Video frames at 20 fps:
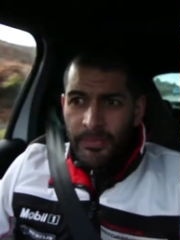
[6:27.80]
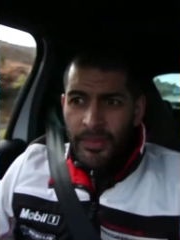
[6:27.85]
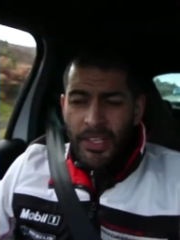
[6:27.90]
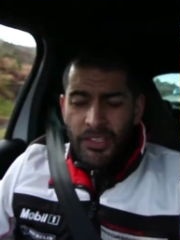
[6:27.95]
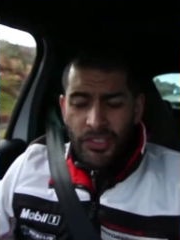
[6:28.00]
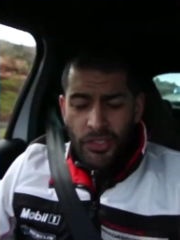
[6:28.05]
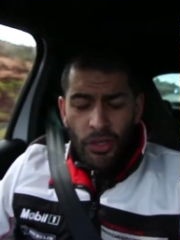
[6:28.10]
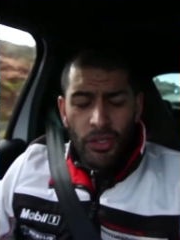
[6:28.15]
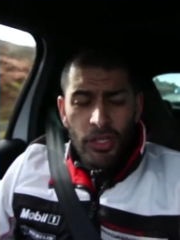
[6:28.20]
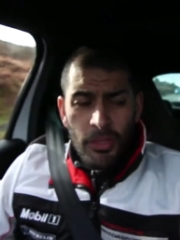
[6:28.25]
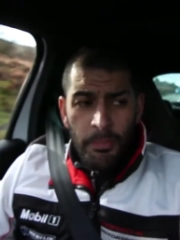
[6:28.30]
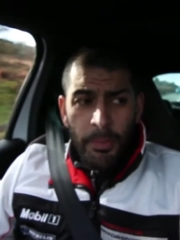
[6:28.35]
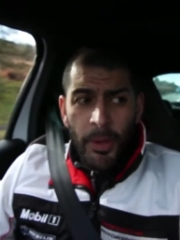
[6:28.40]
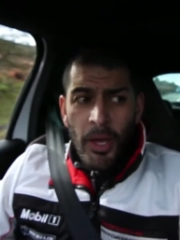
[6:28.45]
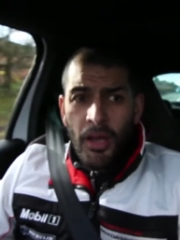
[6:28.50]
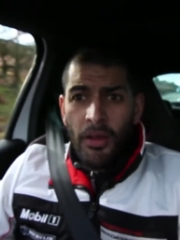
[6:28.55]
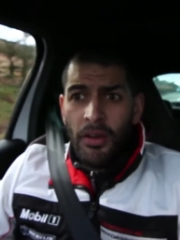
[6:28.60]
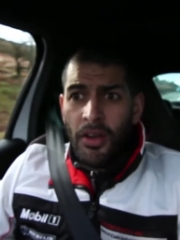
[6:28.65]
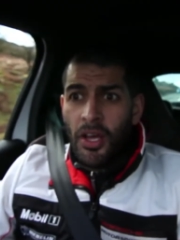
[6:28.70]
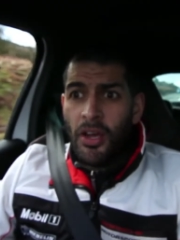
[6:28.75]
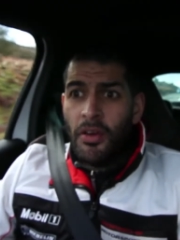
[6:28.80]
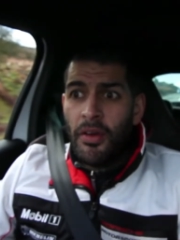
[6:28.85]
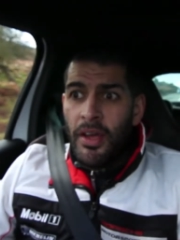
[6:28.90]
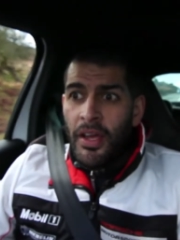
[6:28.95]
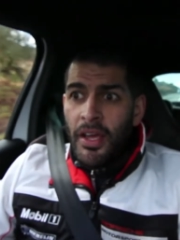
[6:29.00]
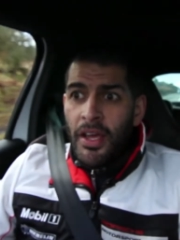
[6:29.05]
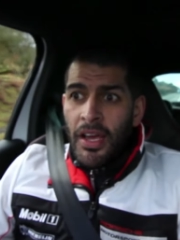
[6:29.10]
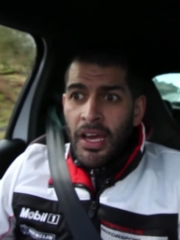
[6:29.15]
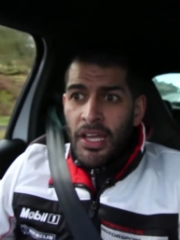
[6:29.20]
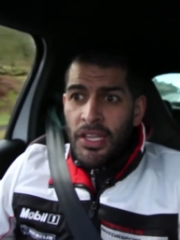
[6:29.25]
It's got the Polo
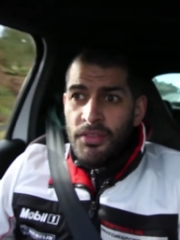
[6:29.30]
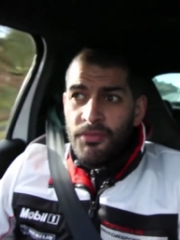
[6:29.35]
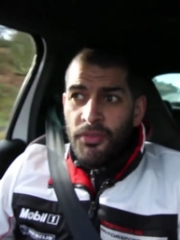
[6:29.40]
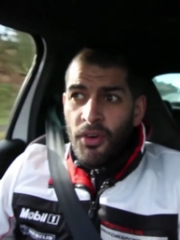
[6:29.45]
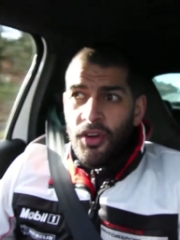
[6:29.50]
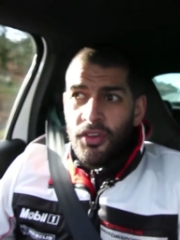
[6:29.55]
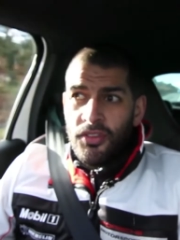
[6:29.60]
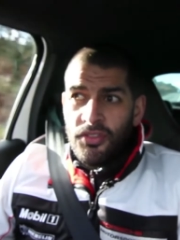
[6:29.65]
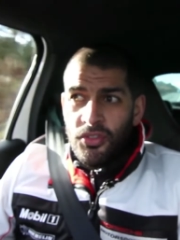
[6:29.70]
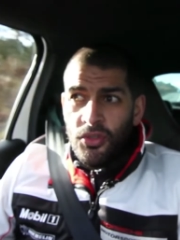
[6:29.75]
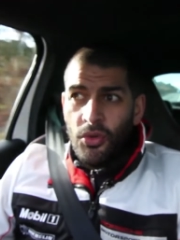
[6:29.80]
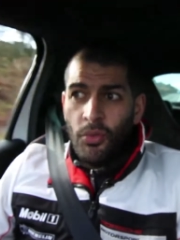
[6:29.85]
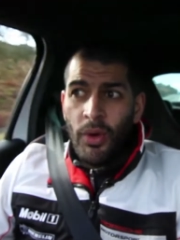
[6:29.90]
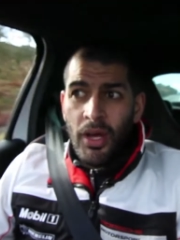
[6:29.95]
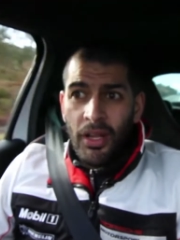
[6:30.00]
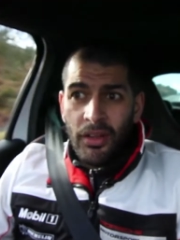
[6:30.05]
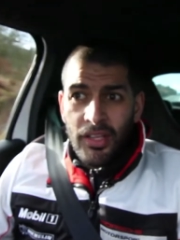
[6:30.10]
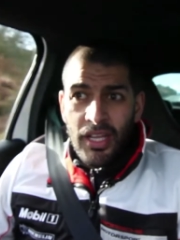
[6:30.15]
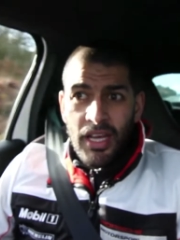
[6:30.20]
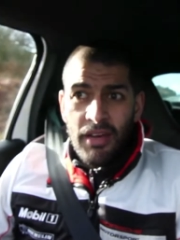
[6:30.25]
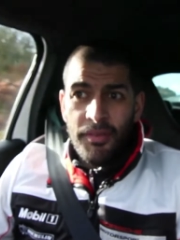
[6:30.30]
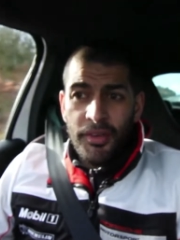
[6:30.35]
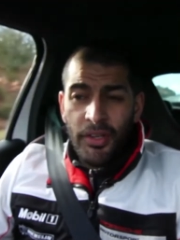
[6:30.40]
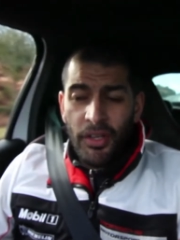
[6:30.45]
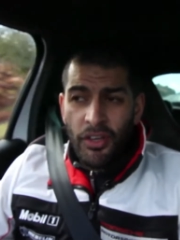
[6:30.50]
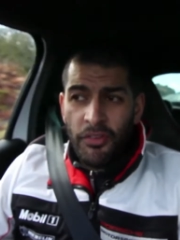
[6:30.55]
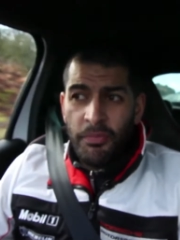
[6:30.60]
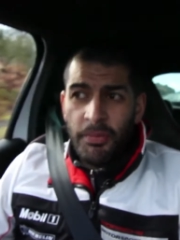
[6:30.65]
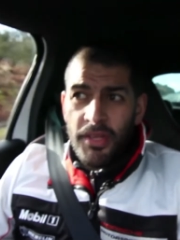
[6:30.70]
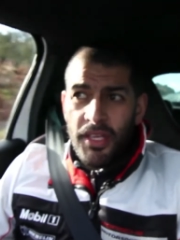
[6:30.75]
and the Vauxhall well covered
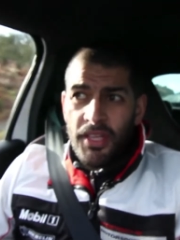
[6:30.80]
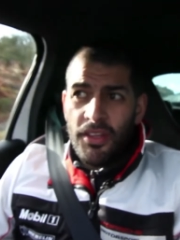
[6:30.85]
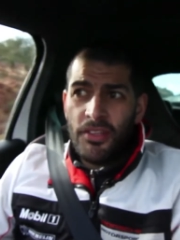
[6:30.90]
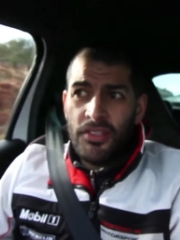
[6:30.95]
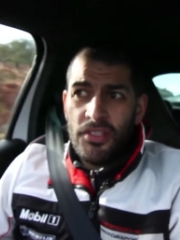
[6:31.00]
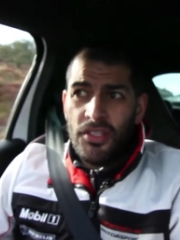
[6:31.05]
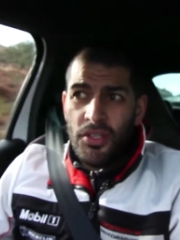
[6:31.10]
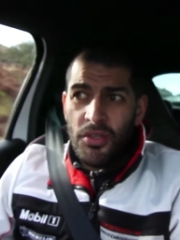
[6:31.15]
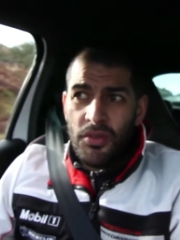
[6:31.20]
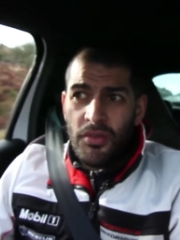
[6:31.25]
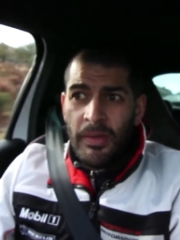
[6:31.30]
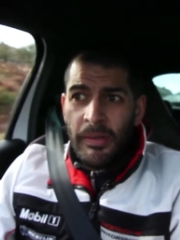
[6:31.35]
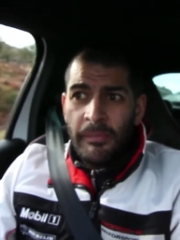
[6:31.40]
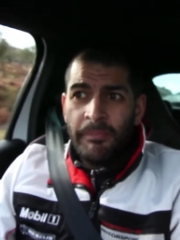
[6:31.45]
off, but the other two,